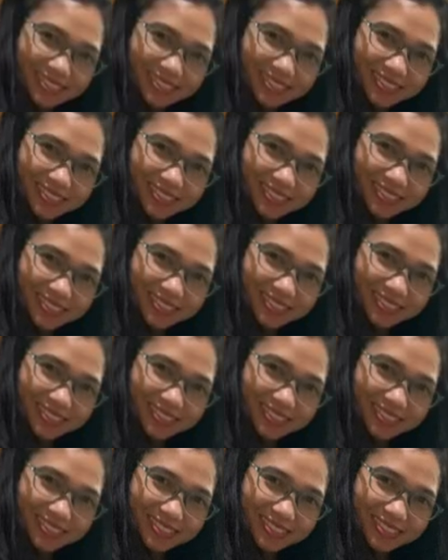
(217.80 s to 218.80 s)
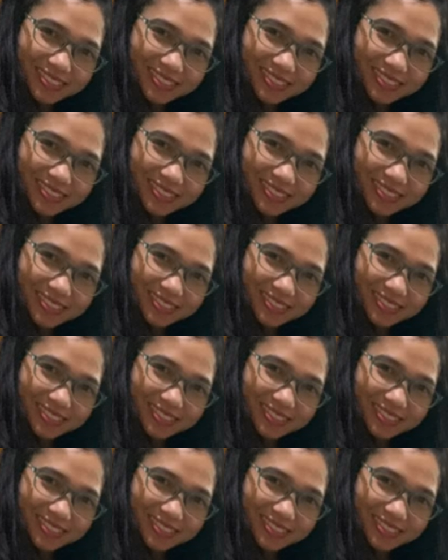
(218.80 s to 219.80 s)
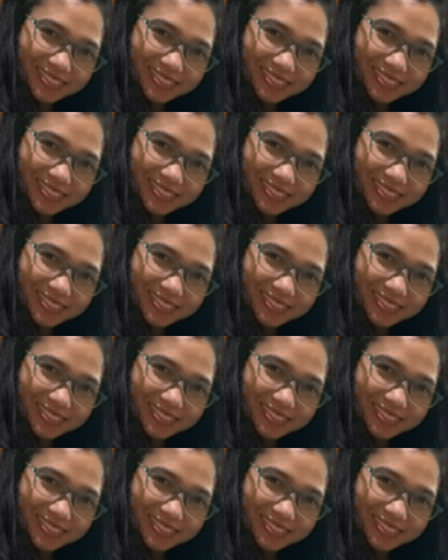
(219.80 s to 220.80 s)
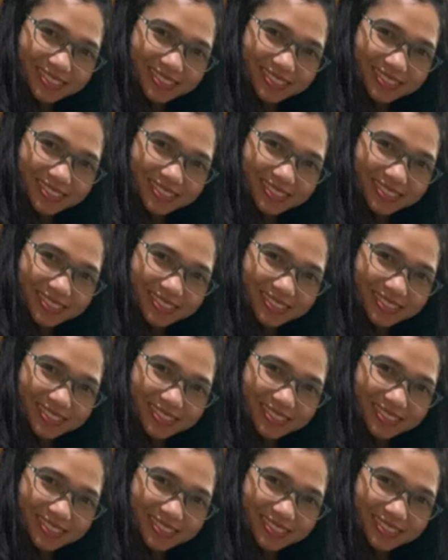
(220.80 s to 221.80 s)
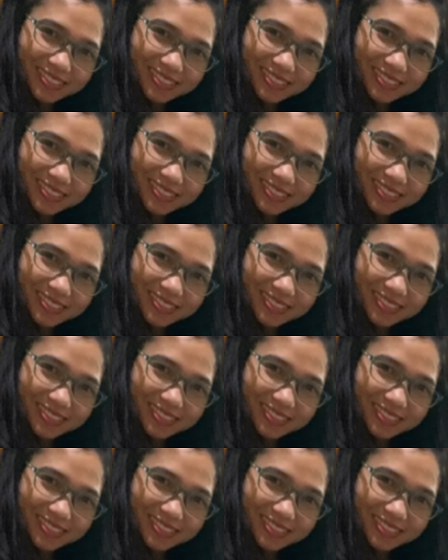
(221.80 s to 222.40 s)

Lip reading: [no speech]